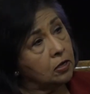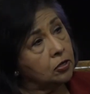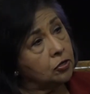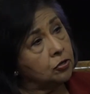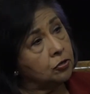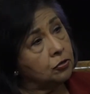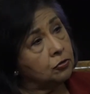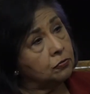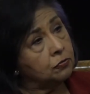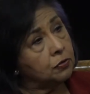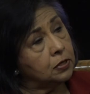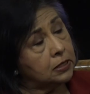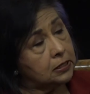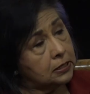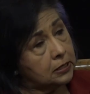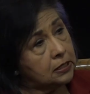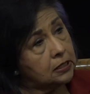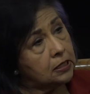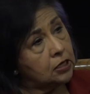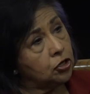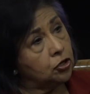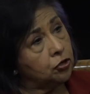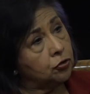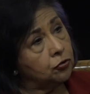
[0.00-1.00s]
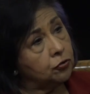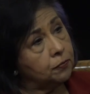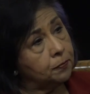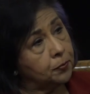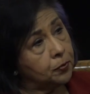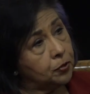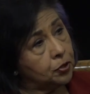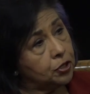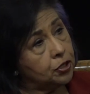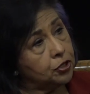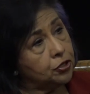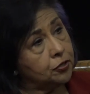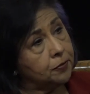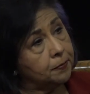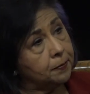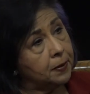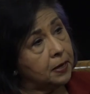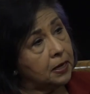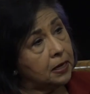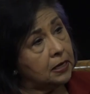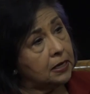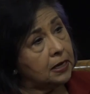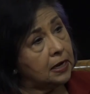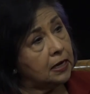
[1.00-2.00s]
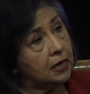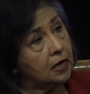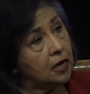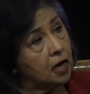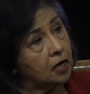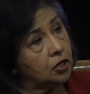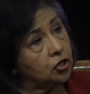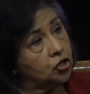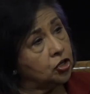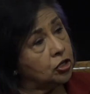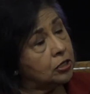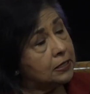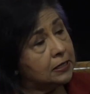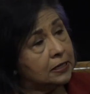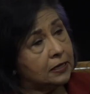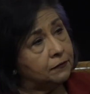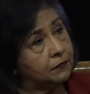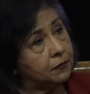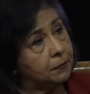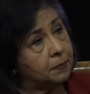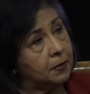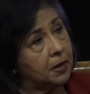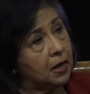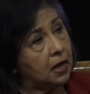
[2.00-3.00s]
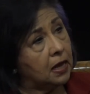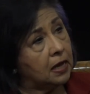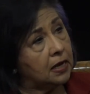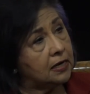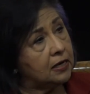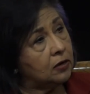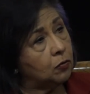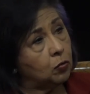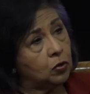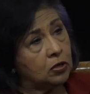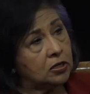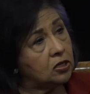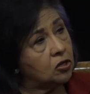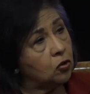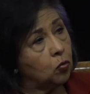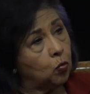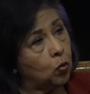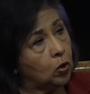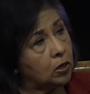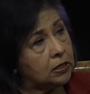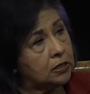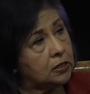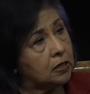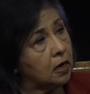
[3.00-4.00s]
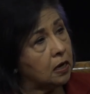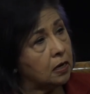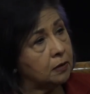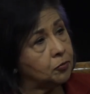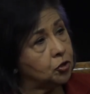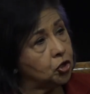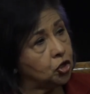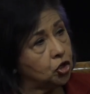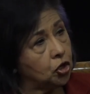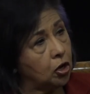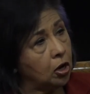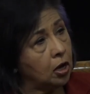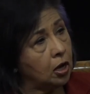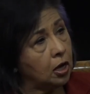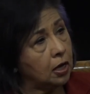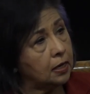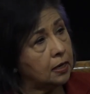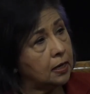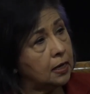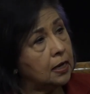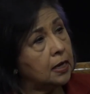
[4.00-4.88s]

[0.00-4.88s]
to continue to participate and not just leave it behind. It wasn't a one-time shot.